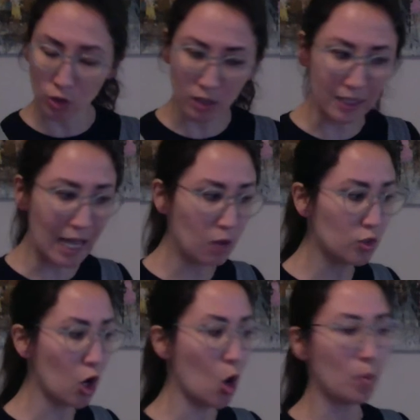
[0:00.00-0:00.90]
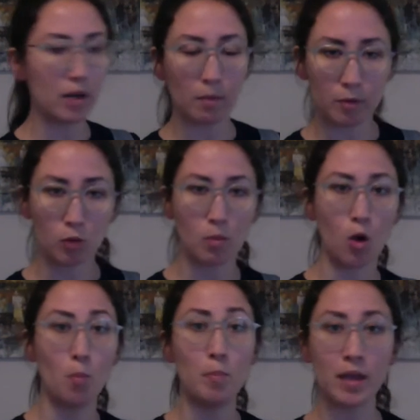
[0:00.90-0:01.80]
allowed to open up your
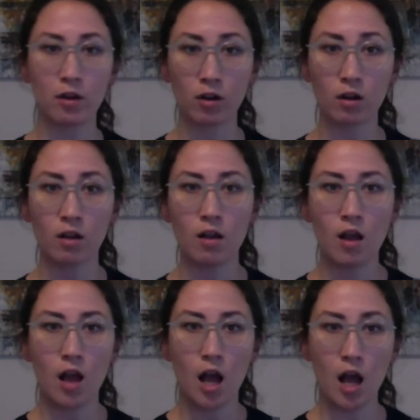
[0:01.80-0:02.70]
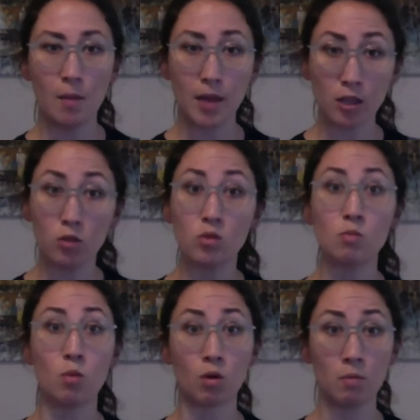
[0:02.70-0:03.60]
bow bigger and use
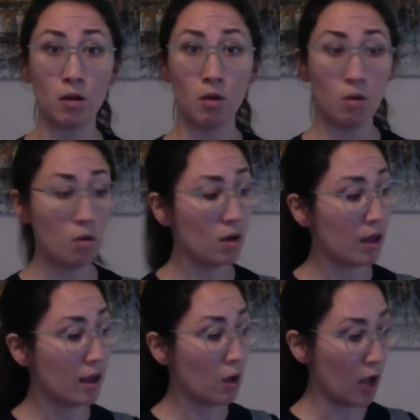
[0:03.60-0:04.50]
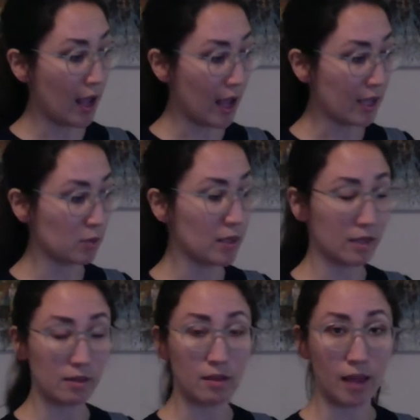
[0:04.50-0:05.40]
more bow as we
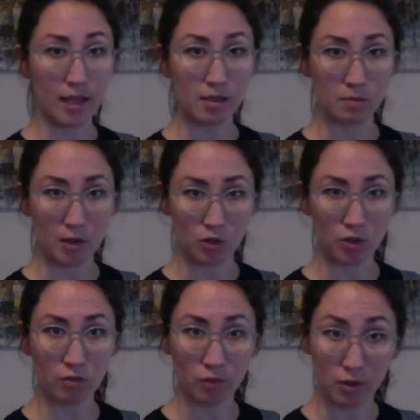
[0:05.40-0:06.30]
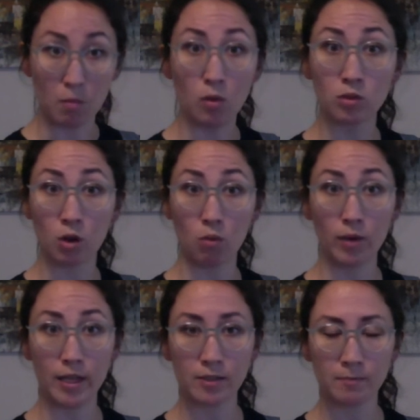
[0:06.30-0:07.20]
get to the last measure for the molto
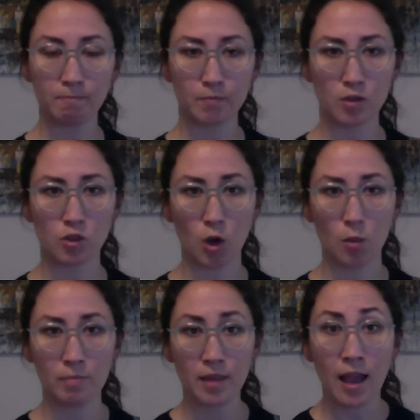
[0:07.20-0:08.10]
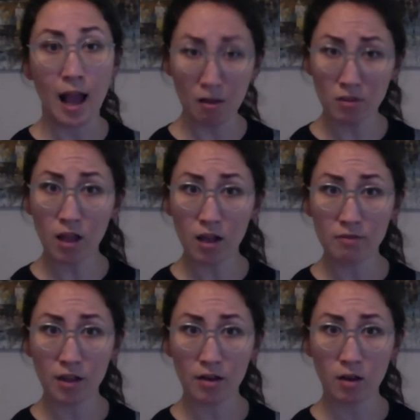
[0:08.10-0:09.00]
rit. So have a lot of
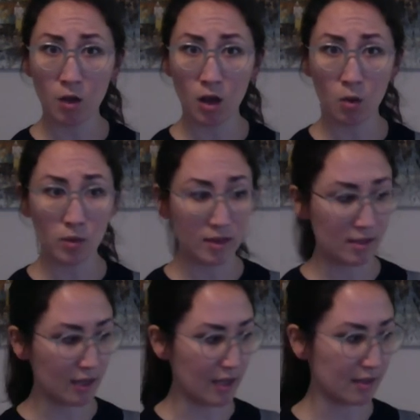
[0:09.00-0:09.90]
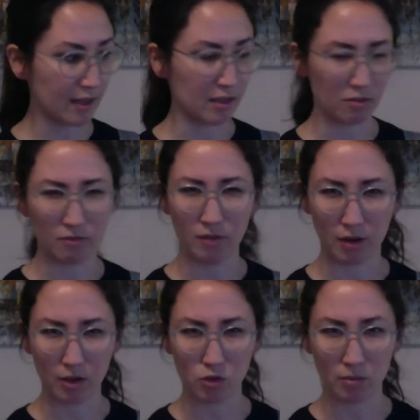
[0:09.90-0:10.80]
fun with this last line. It's
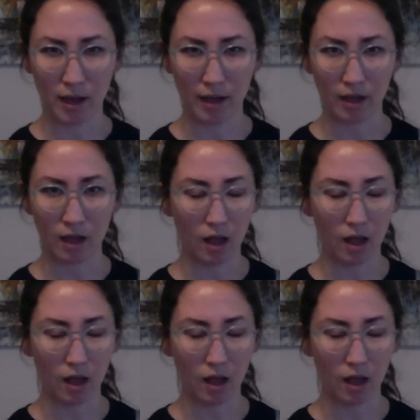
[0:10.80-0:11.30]
very dramatic.